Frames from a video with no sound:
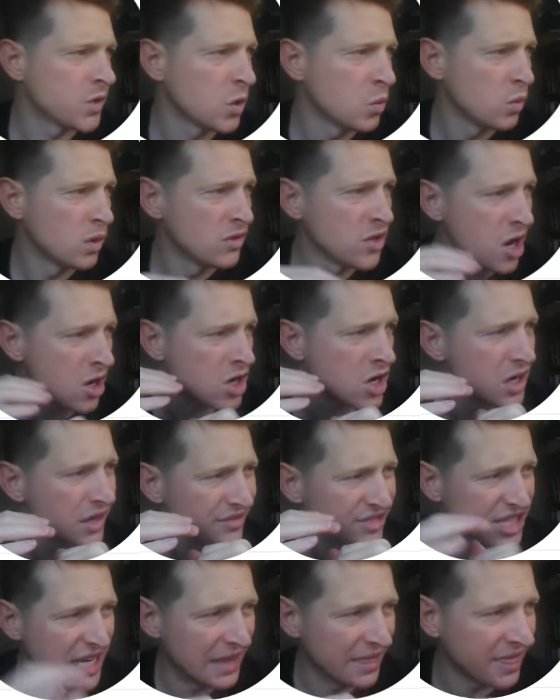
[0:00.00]
We'll knock
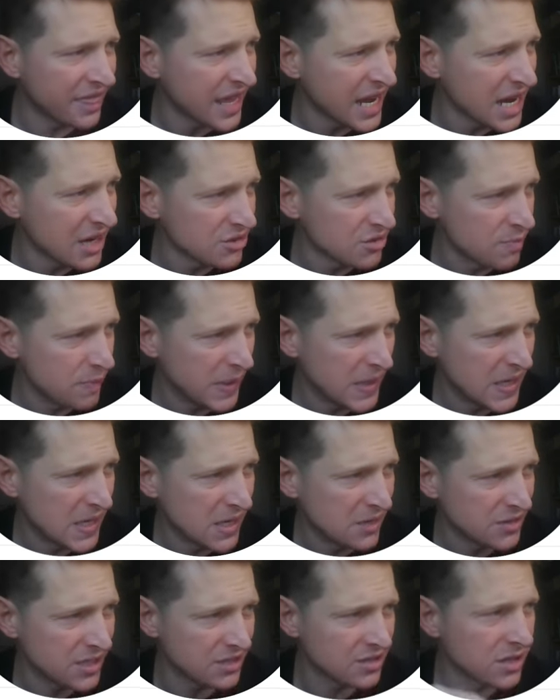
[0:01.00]
off
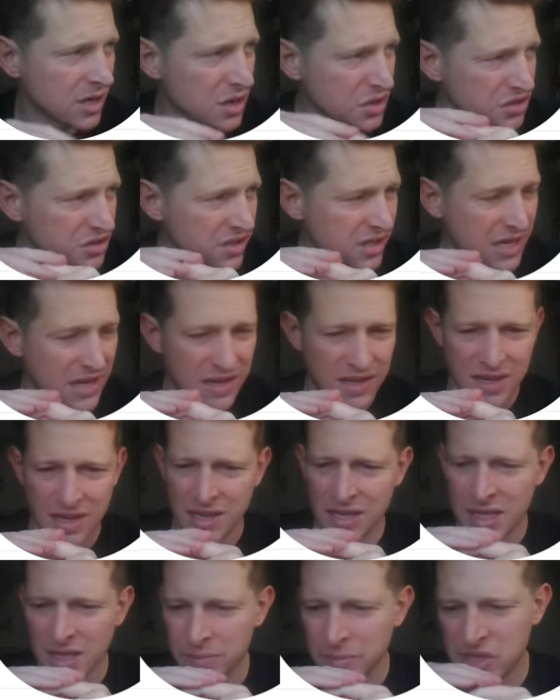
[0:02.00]
£10,000 that's lost to
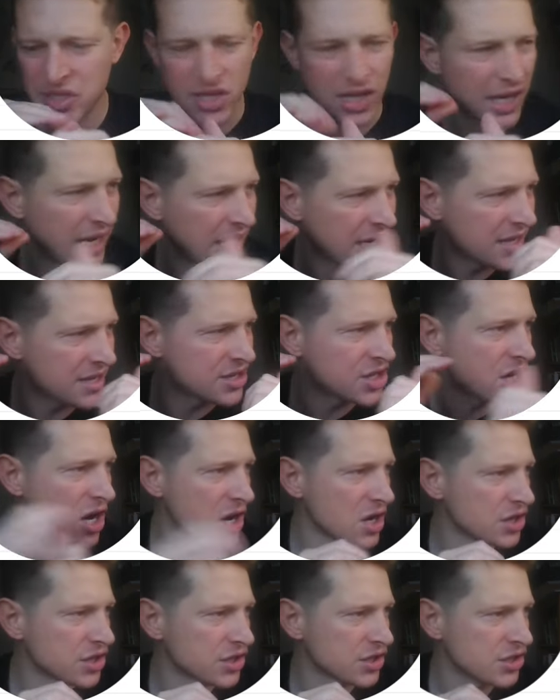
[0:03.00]
miscellaneous
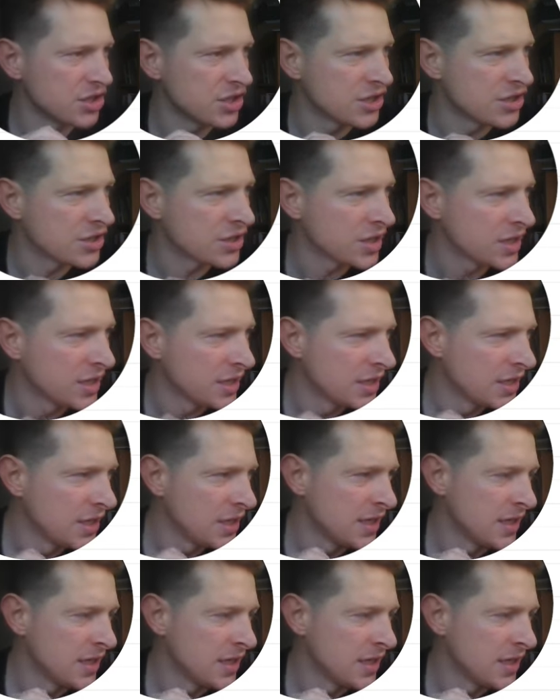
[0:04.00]
costs such as